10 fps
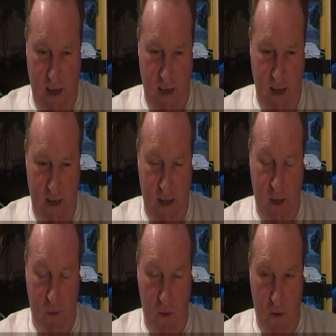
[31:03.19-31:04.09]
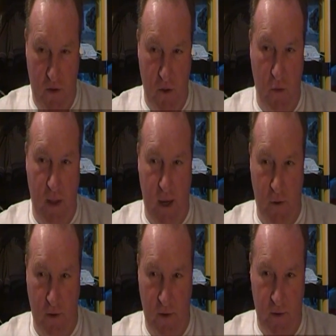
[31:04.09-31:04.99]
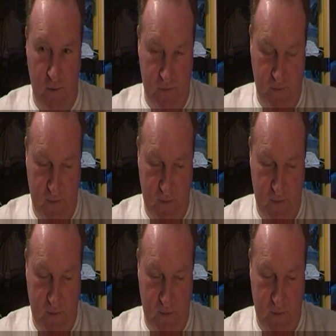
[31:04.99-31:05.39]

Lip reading: in April 2000,